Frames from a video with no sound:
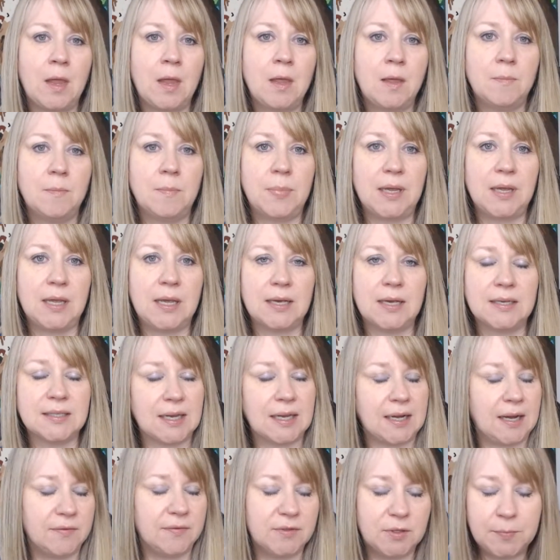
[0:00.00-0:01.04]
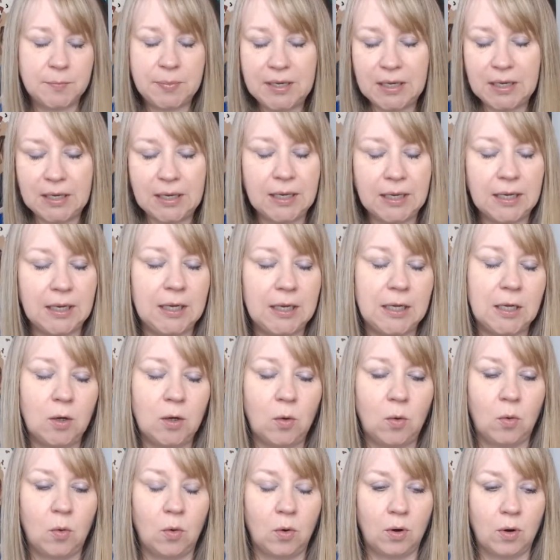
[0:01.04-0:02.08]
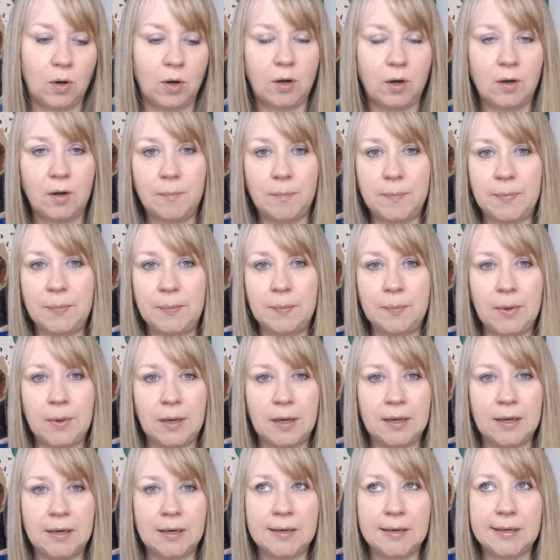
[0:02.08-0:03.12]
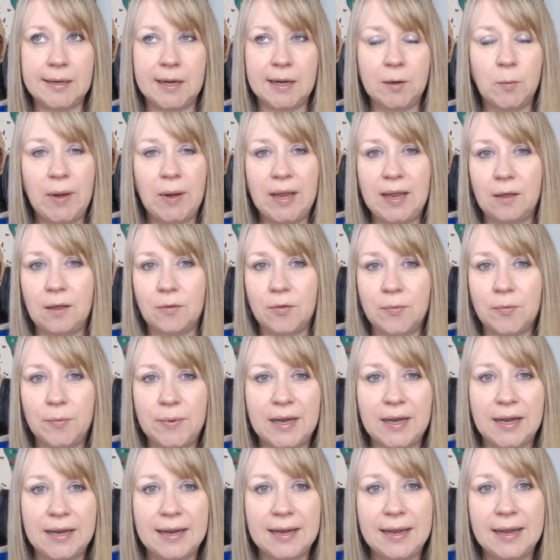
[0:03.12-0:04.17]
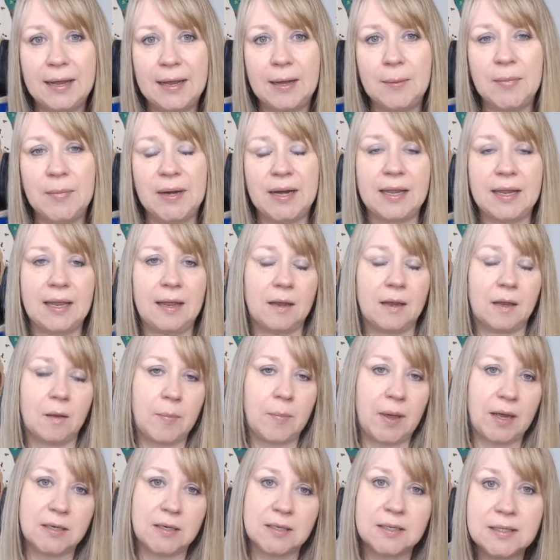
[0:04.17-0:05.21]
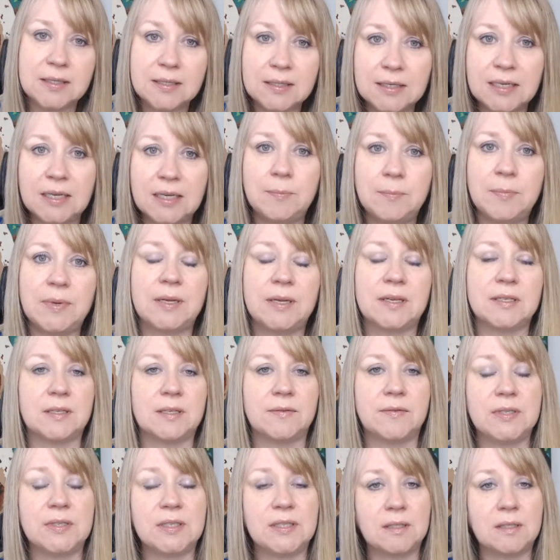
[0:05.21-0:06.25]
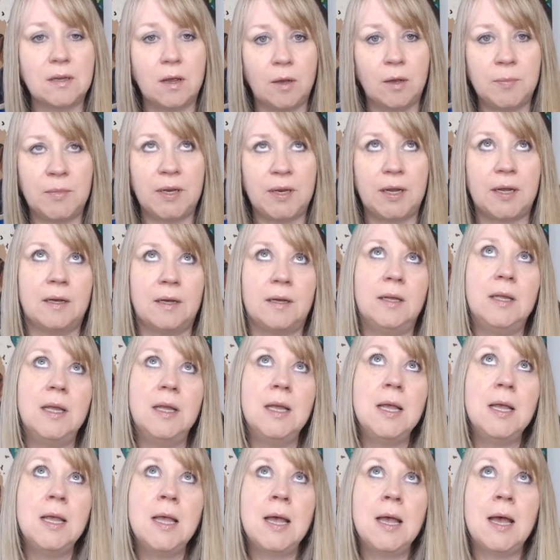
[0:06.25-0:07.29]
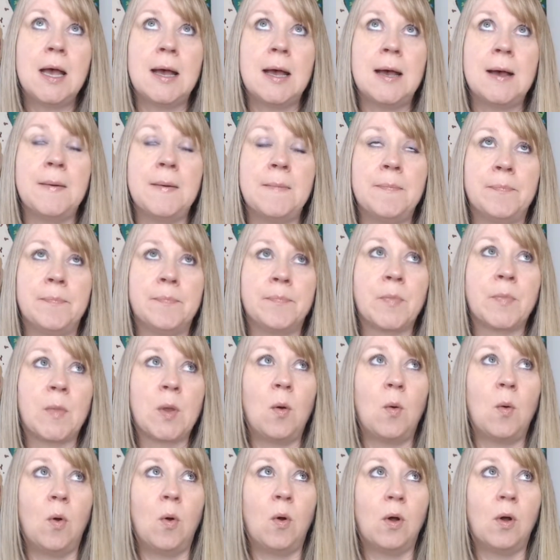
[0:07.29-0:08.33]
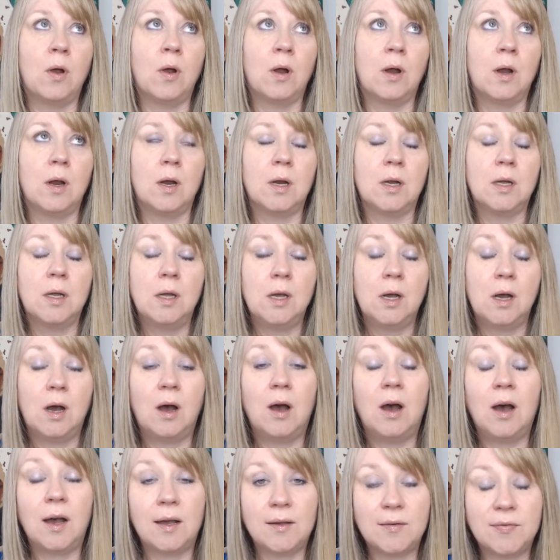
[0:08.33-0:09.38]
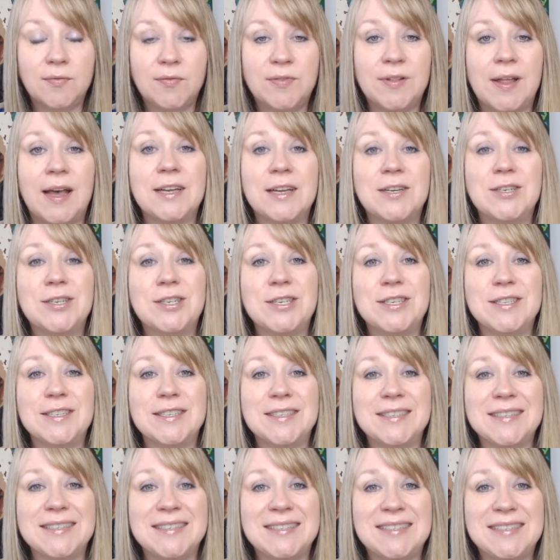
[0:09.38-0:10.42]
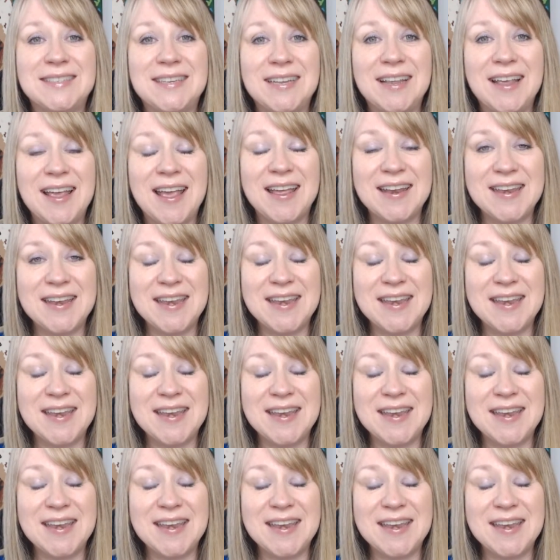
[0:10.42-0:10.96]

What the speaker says: because I have to pee, or I wake at 3 a.m. and I can't get back to sleep because of insomnia, or hot flashes and